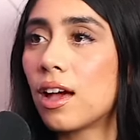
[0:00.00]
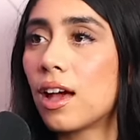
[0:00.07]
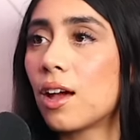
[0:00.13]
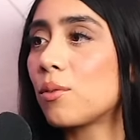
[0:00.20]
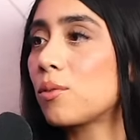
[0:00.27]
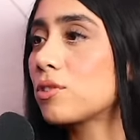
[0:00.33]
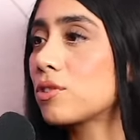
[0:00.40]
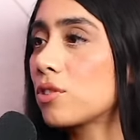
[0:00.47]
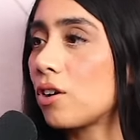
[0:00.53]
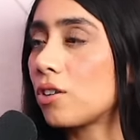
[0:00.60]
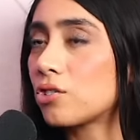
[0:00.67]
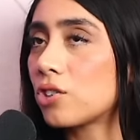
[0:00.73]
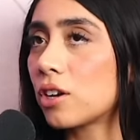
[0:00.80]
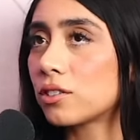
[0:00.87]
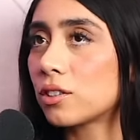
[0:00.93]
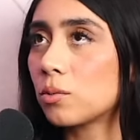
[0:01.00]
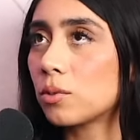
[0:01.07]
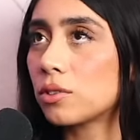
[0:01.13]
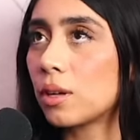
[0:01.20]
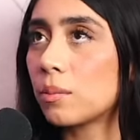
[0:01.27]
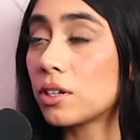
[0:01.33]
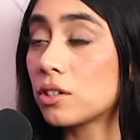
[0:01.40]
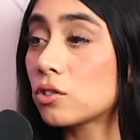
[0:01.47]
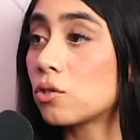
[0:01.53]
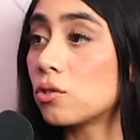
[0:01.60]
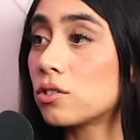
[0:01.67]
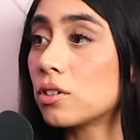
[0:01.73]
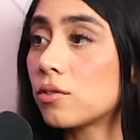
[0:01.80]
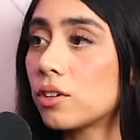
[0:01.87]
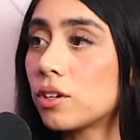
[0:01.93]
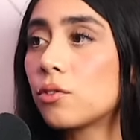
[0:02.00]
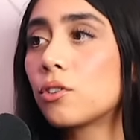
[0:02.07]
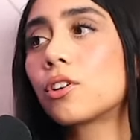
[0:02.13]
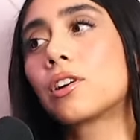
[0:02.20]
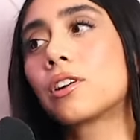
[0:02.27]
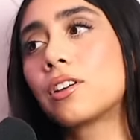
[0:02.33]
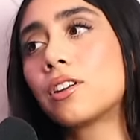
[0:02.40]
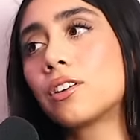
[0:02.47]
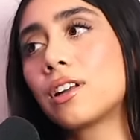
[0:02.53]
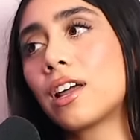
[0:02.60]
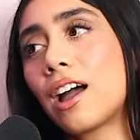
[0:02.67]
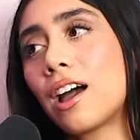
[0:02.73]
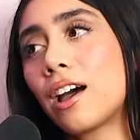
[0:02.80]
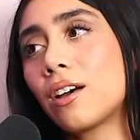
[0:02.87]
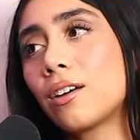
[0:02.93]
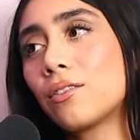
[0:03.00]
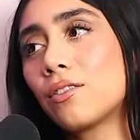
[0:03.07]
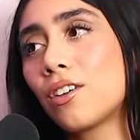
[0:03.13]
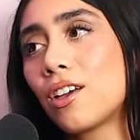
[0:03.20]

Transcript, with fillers: I was contracted with them exclusively for a year and a half